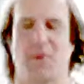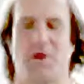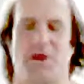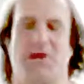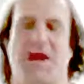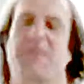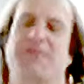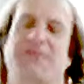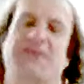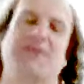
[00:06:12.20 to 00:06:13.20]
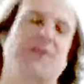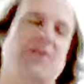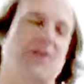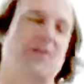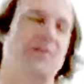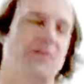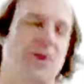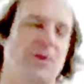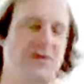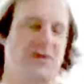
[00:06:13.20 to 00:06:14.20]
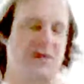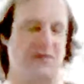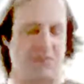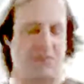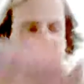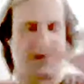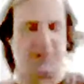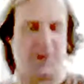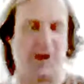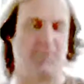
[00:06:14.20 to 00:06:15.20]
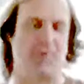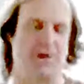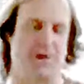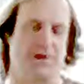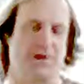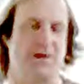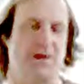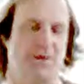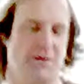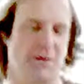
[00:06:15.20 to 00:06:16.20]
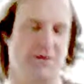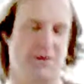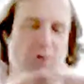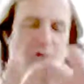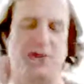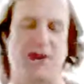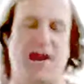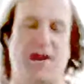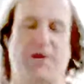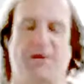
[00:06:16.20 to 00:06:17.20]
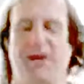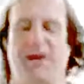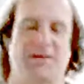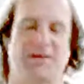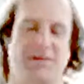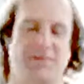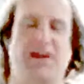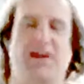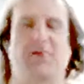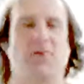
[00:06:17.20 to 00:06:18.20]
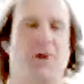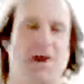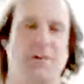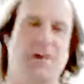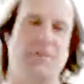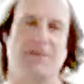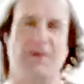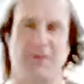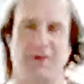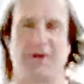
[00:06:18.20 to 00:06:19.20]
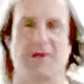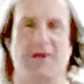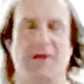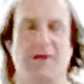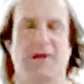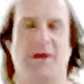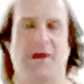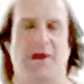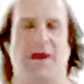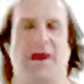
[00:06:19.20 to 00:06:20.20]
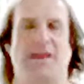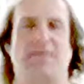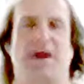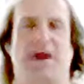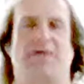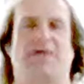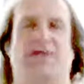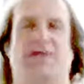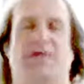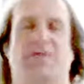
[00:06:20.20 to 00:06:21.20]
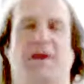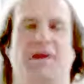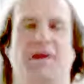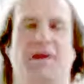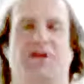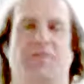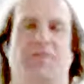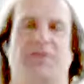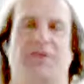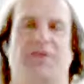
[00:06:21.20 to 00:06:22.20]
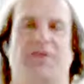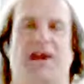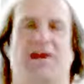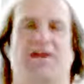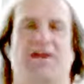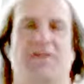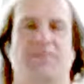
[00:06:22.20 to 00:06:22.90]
One of the objects in the room was this big pump with a domed top. I take it as some kind of big water pump or something. And the paint was a little bit chipped and flecked.